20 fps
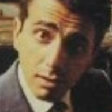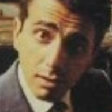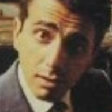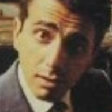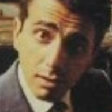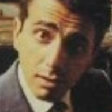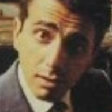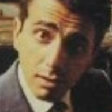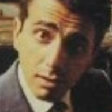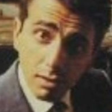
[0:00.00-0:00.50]

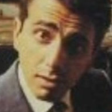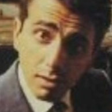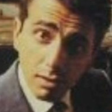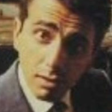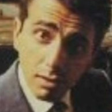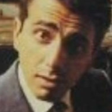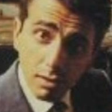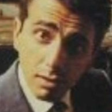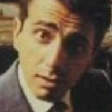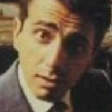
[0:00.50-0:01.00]

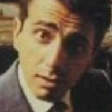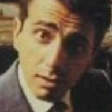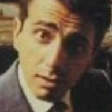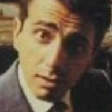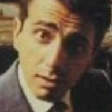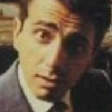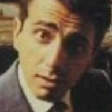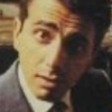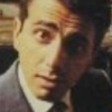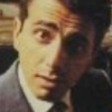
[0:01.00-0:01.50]

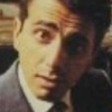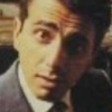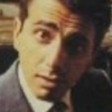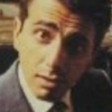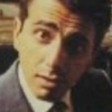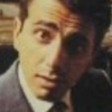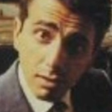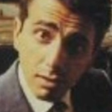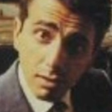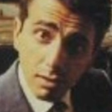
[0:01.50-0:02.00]

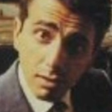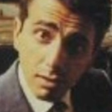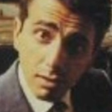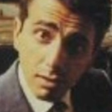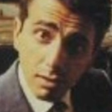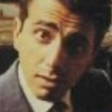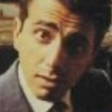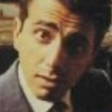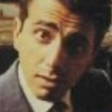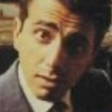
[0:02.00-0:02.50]

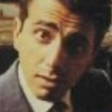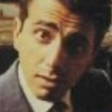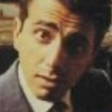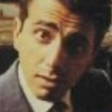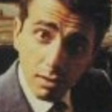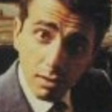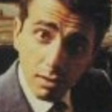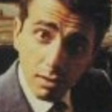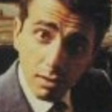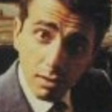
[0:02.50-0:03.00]

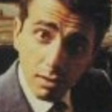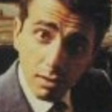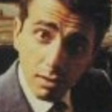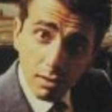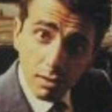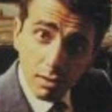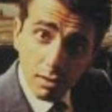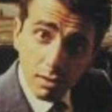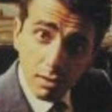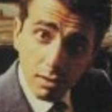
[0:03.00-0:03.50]

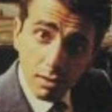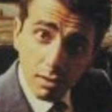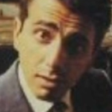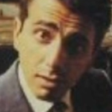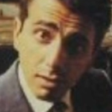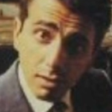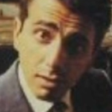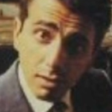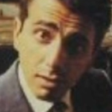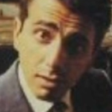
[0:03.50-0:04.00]

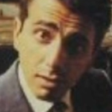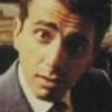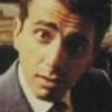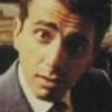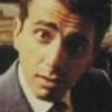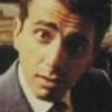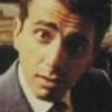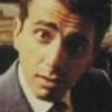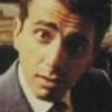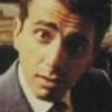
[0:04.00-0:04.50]

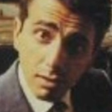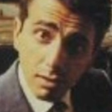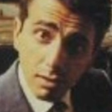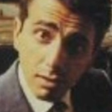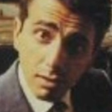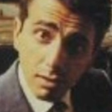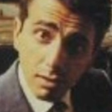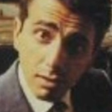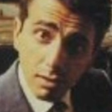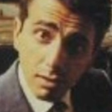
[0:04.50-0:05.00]

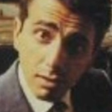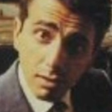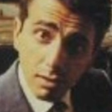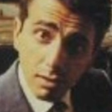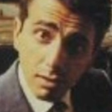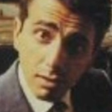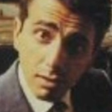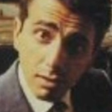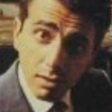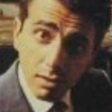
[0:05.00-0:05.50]

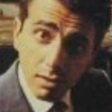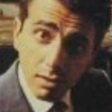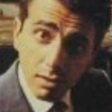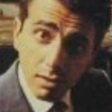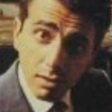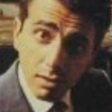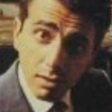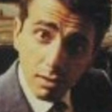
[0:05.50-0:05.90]
This is a still picture; no speech is visible.